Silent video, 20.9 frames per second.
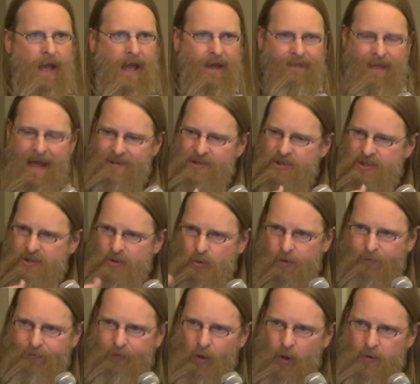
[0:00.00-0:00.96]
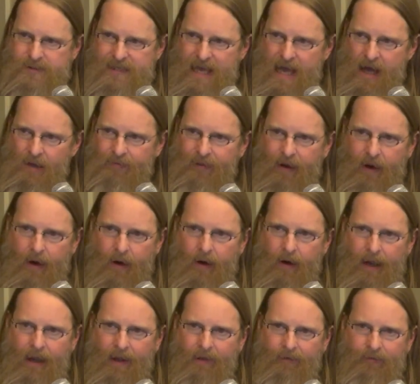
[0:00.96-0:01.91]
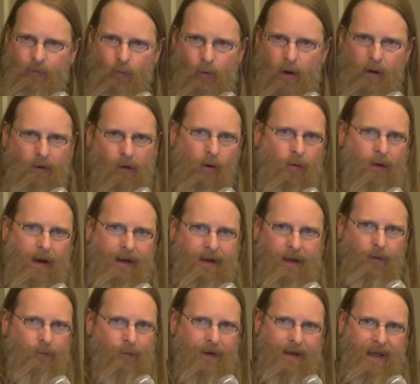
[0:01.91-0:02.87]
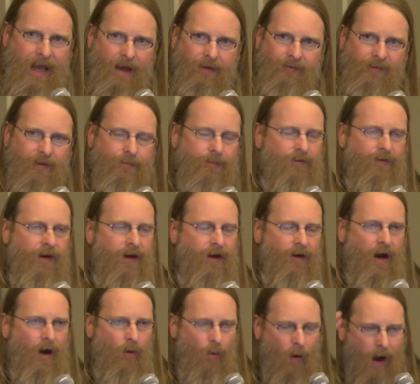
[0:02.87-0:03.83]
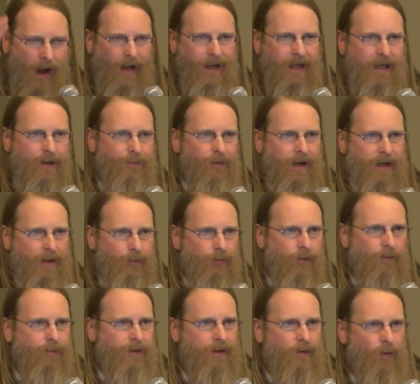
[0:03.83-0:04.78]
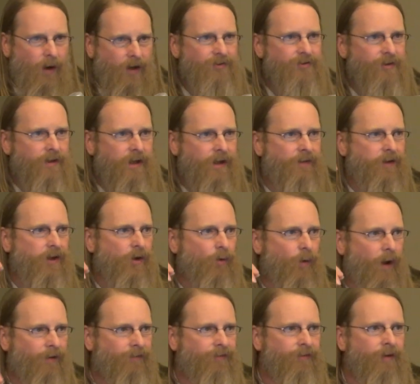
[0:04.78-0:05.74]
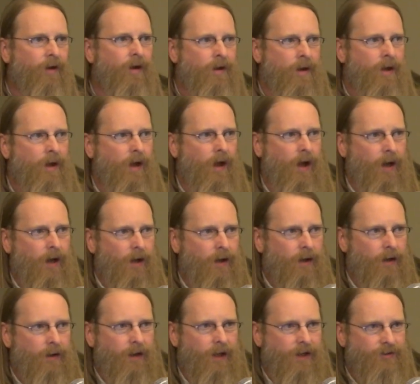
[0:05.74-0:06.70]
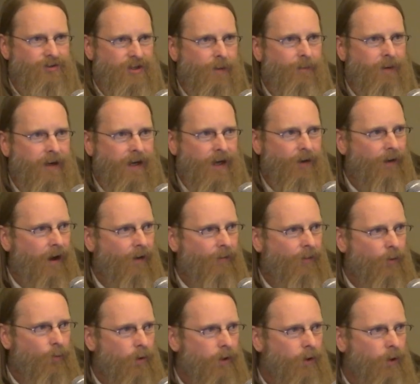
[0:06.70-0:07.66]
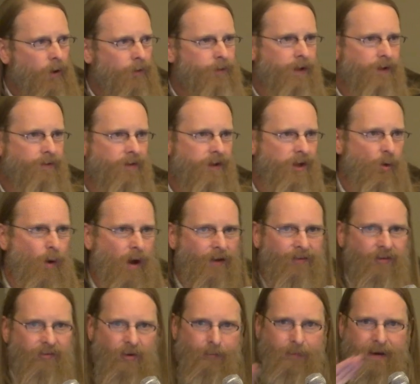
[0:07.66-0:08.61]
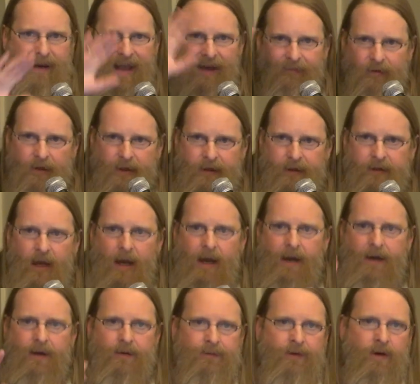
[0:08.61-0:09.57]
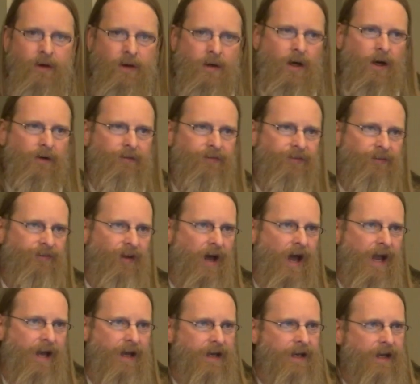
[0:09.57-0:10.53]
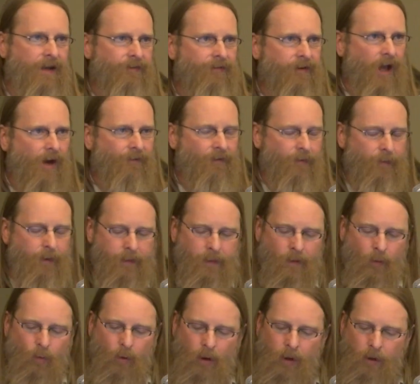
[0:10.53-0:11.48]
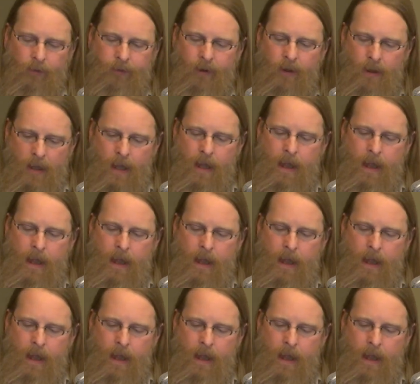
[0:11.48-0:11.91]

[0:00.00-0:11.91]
And that just sort of floats out there as, well, we can't seem to figure out why anybody would be questioning the U.S. Hegemony around the world. And the U.S. is a benevolent kind of society, as a government in the world.